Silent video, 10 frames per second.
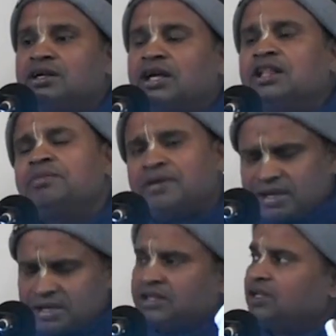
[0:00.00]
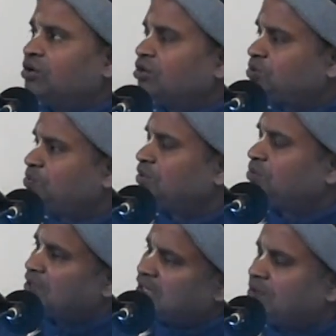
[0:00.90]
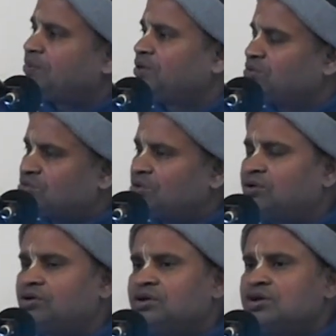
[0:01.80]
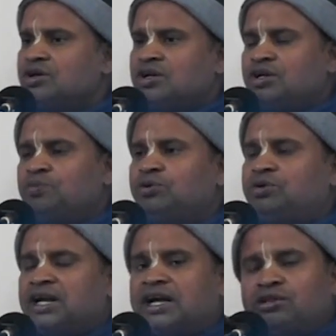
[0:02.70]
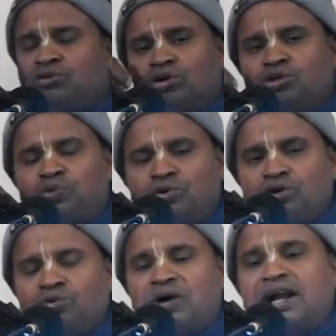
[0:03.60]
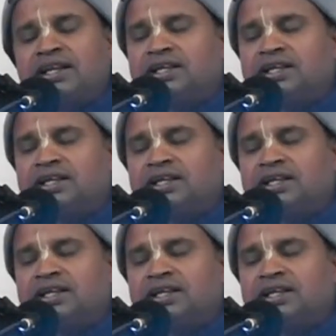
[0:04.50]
Anyway, in the hospital, wherever you go, if you take those food, what